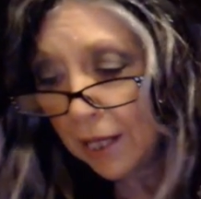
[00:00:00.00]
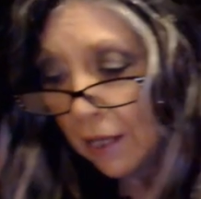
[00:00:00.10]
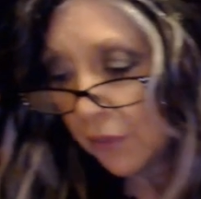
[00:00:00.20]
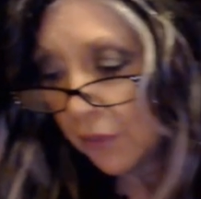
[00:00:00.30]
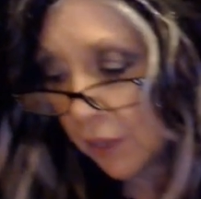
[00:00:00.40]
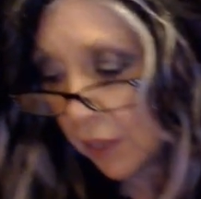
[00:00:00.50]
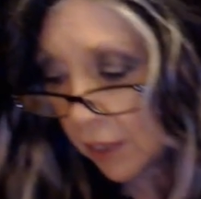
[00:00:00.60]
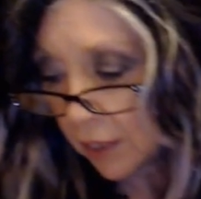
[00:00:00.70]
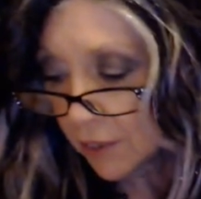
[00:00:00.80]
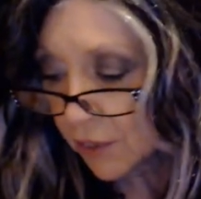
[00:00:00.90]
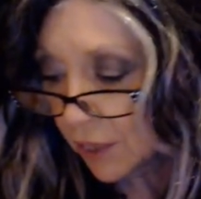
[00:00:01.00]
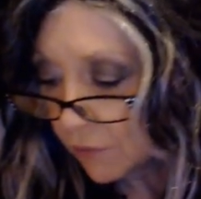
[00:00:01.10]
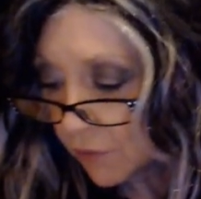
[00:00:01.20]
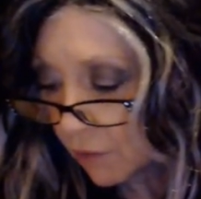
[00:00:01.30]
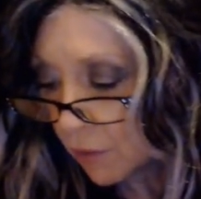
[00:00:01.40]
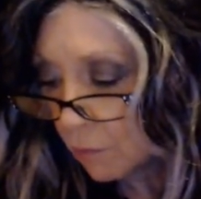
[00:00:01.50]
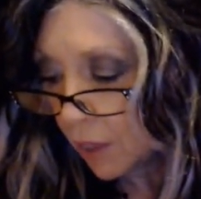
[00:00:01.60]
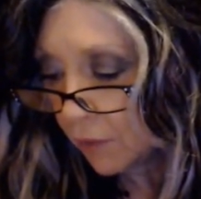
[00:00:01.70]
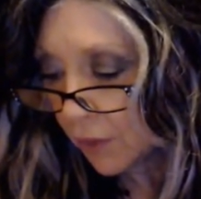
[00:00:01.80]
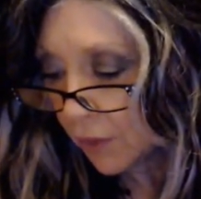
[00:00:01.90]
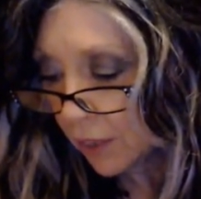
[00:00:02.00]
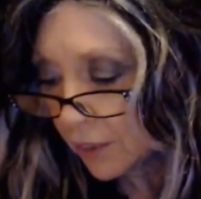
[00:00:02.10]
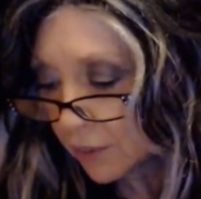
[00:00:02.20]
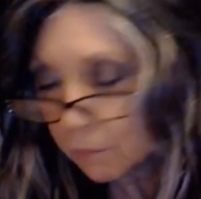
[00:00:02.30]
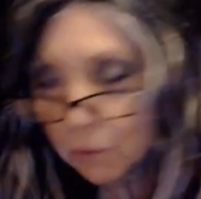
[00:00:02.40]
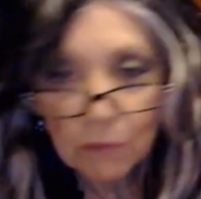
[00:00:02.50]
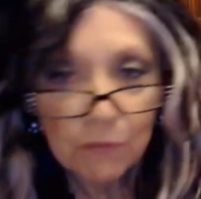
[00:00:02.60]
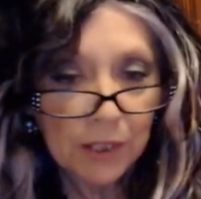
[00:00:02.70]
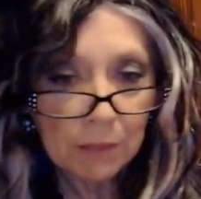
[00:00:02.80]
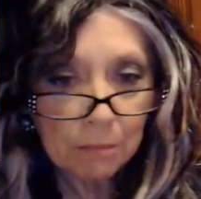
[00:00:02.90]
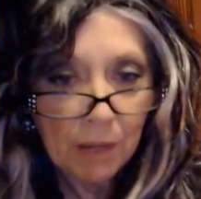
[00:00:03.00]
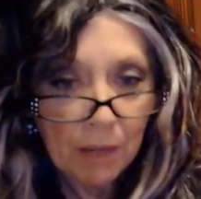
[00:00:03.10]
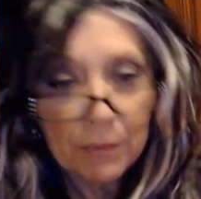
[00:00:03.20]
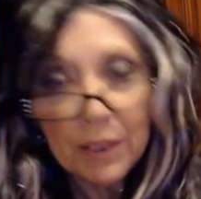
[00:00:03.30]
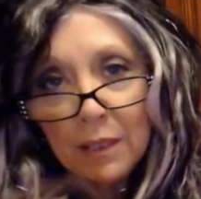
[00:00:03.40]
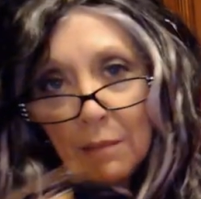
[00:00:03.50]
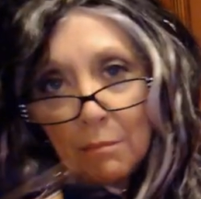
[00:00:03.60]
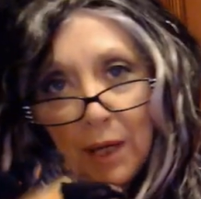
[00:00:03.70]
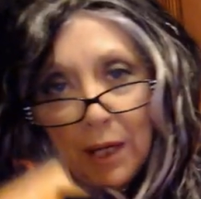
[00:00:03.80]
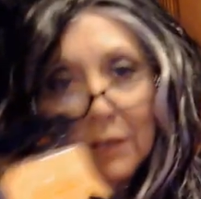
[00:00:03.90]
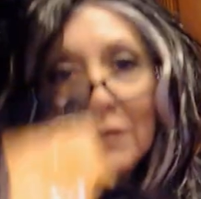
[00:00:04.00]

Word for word: The scent of the month is Perfect Pumpkin Pear.